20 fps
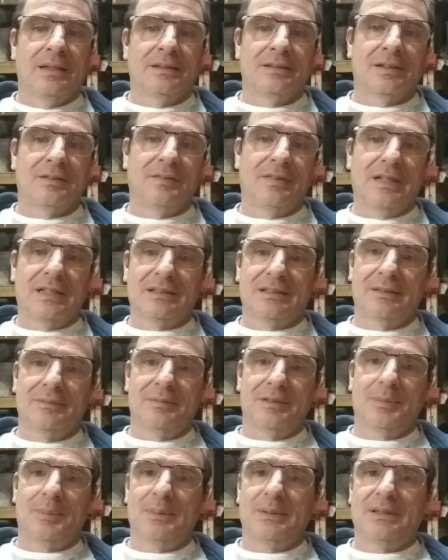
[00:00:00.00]
So if you got
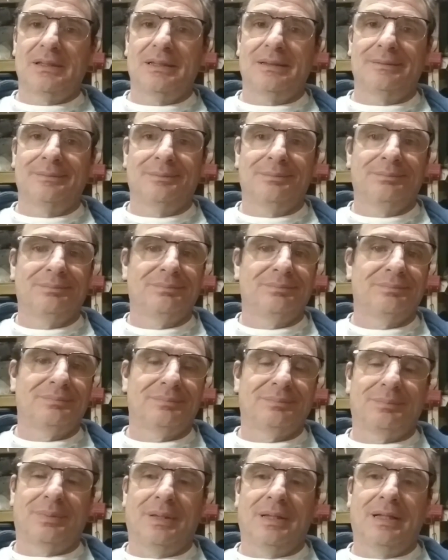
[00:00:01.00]
something that's been sitting,
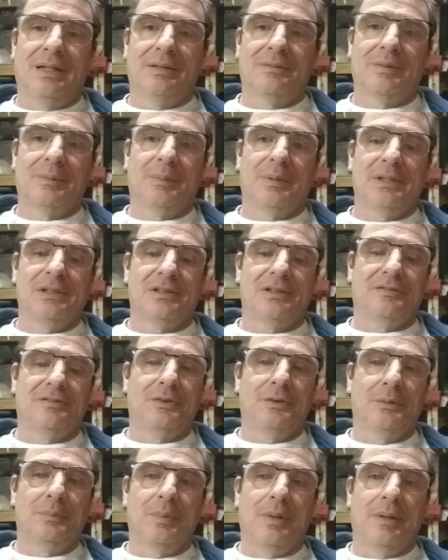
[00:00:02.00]
plan on replacing the
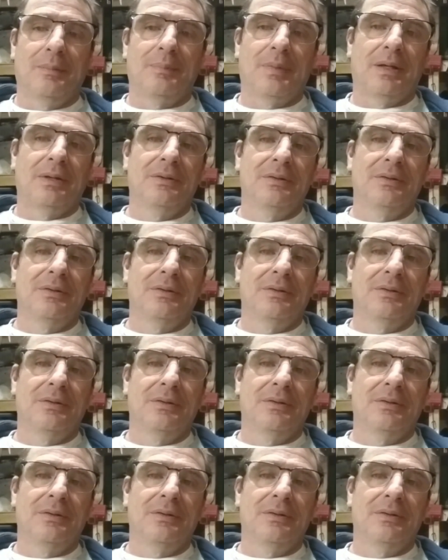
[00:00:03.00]
fuel pump. I